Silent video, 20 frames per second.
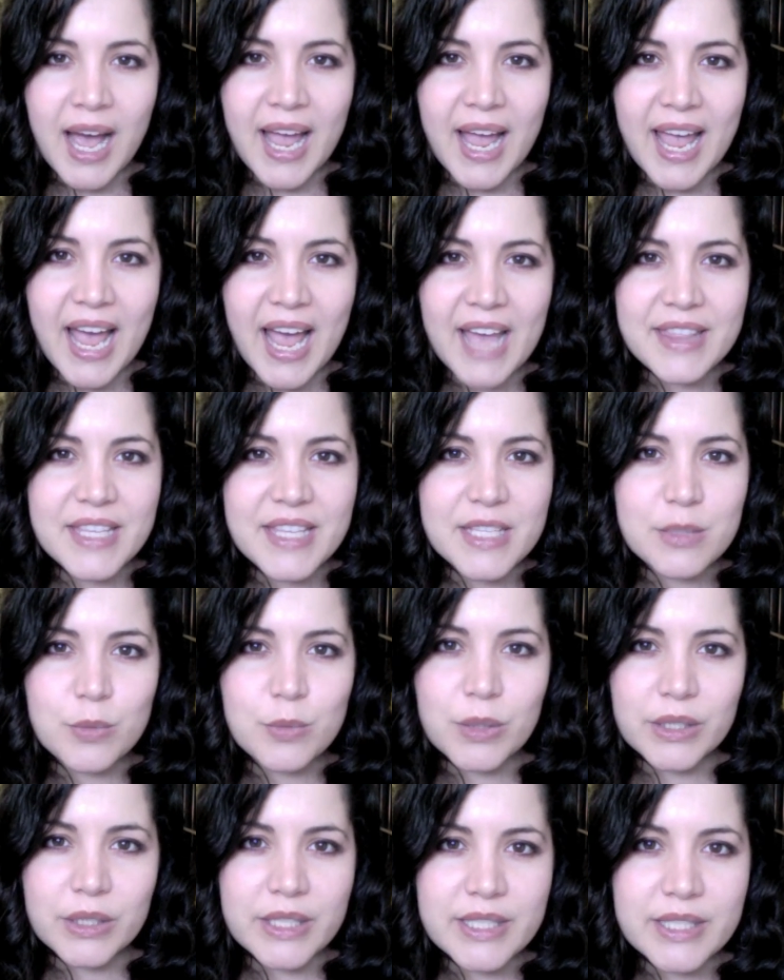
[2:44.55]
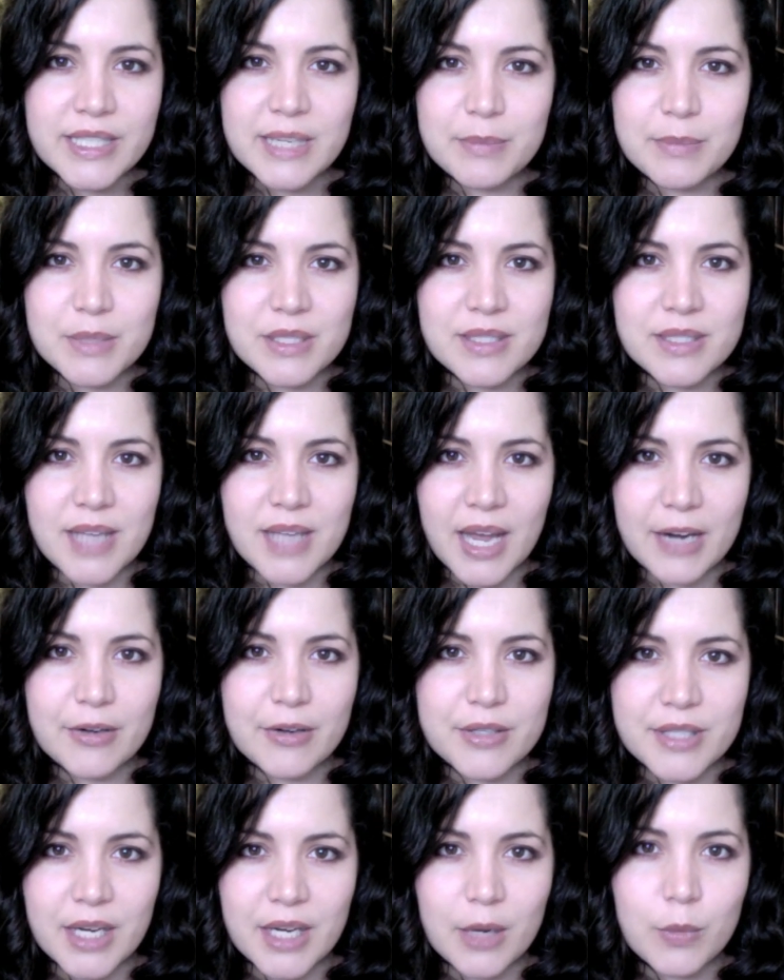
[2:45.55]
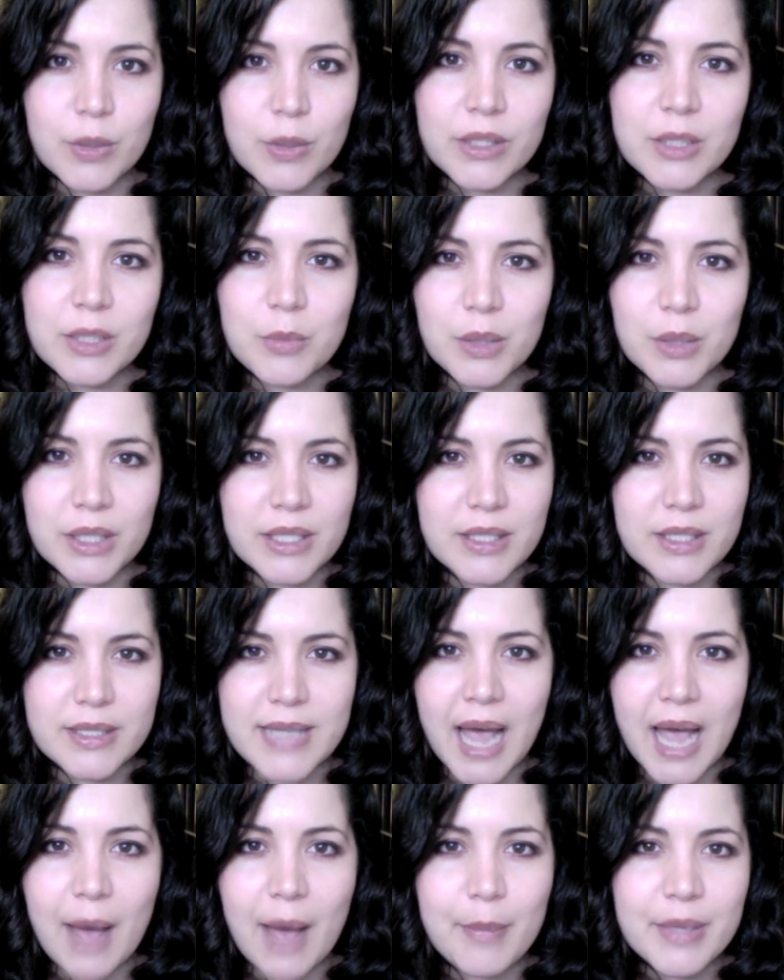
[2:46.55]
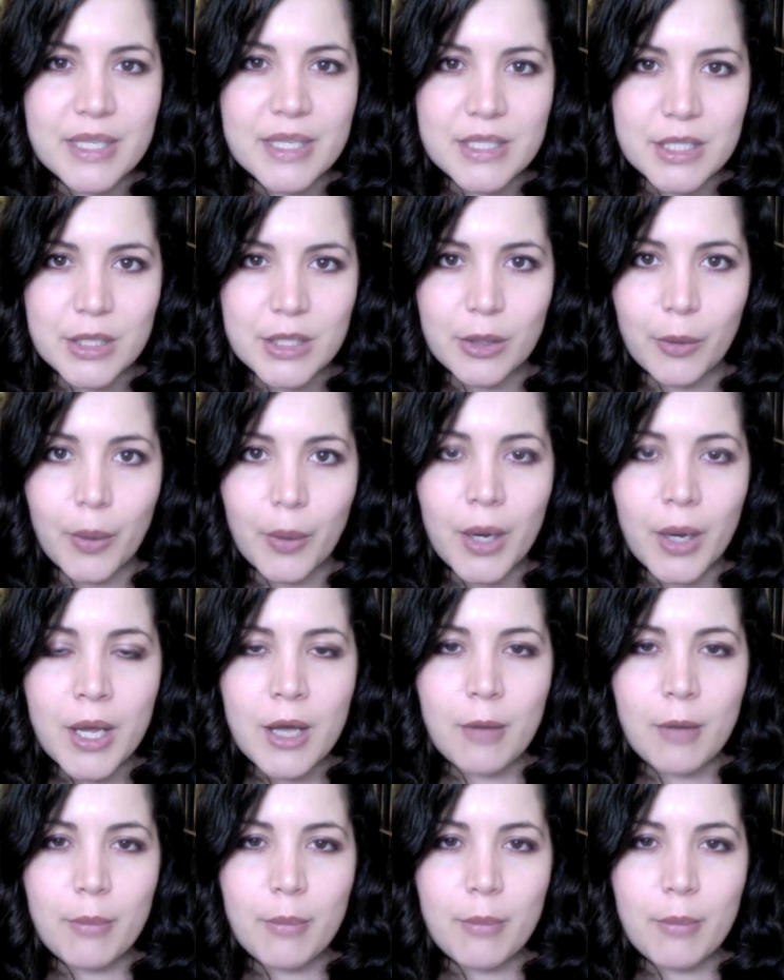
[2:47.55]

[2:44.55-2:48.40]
I had these really deep desires that I really wanted to tap into,